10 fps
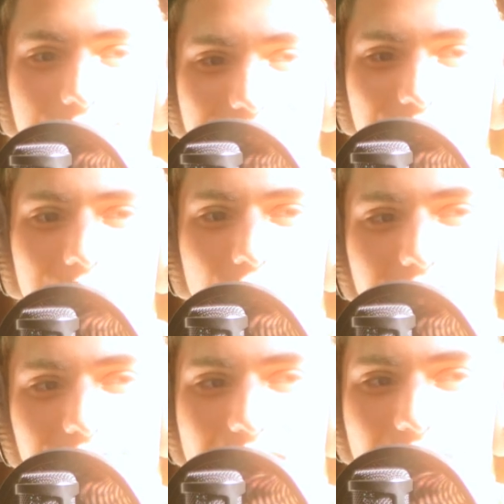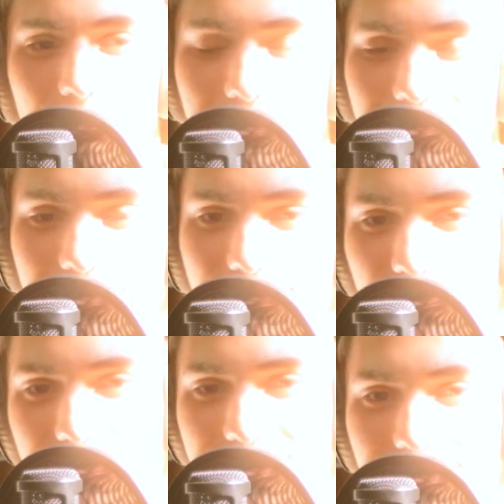was more of how little
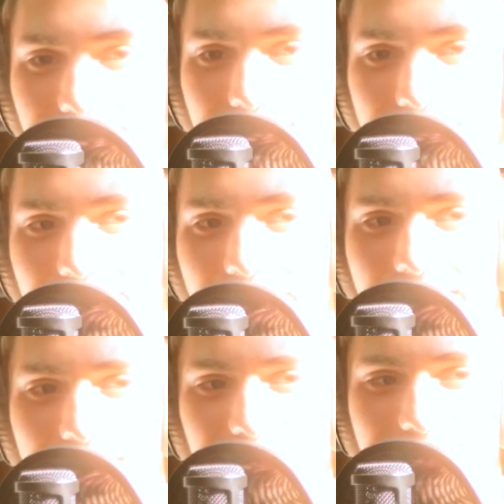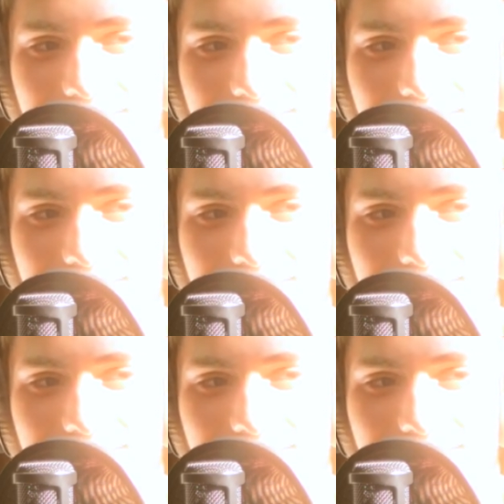14K actually